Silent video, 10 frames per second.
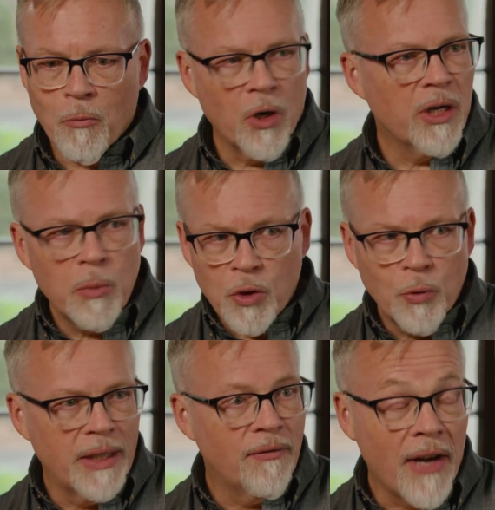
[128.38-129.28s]
working
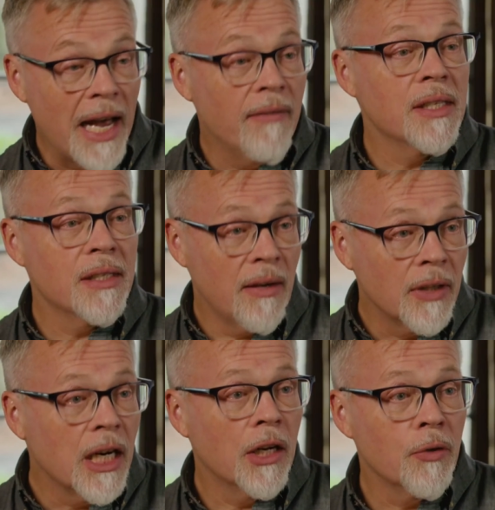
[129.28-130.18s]
between 500 and
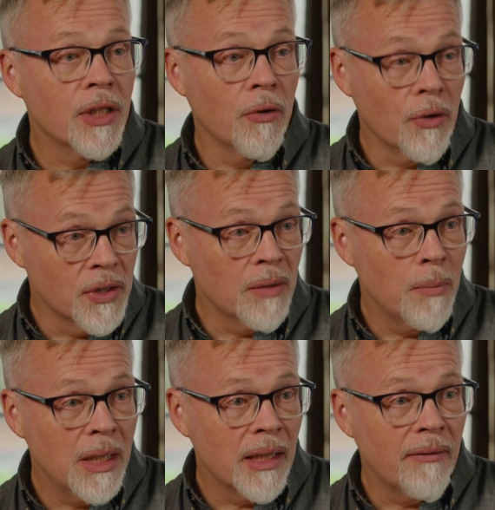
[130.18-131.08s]
700 donors in
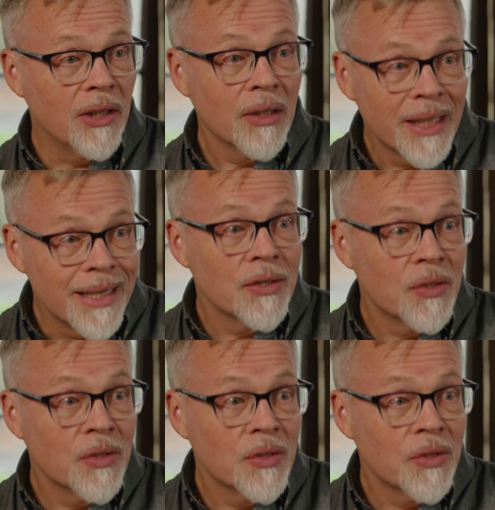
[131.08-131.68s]
mid-level is